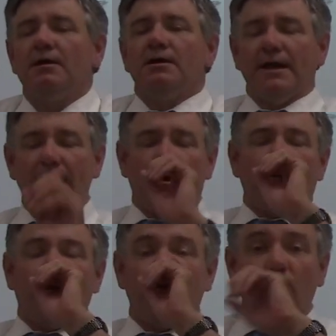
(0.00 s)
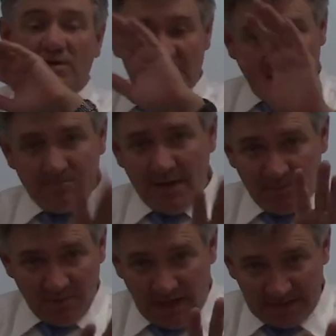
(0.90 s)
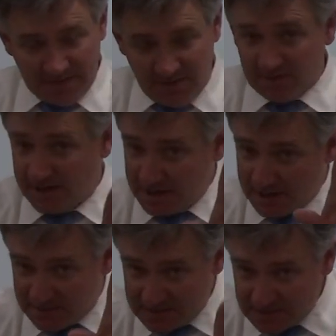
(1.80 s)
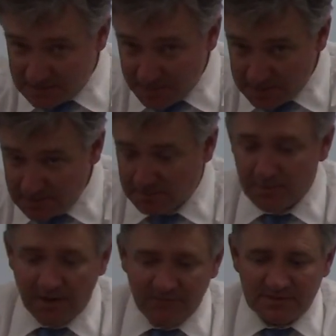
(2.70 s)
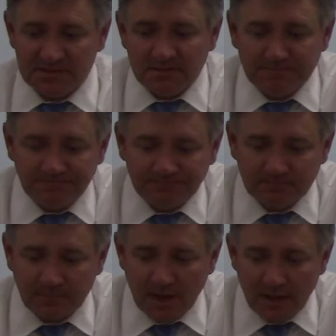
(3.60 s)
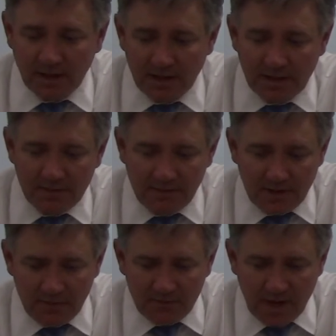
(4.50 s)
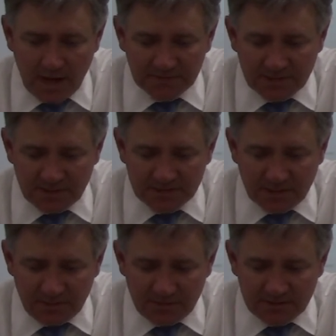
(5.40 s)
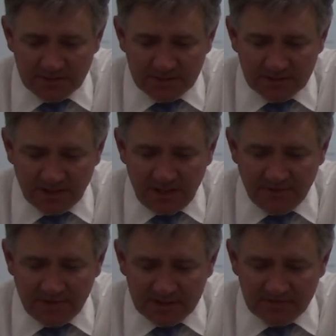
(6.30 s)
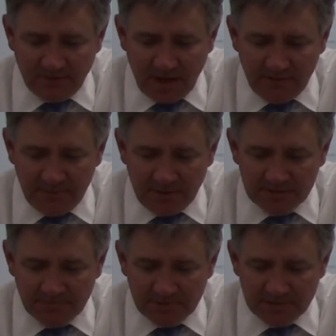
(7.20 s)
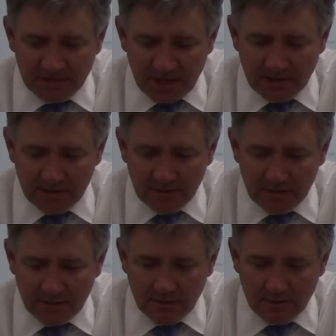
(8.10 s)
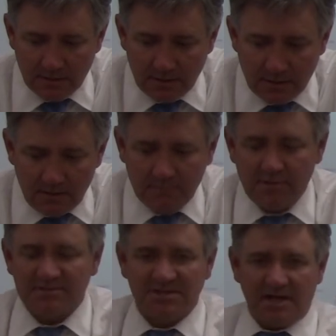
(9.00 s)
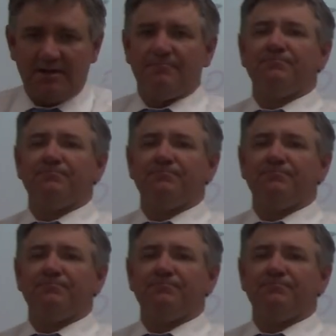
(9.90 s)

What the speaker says: Now, what some people like to do, and again, this is a personal preference, the other option is that you can just leave it as 5 meters per second per second.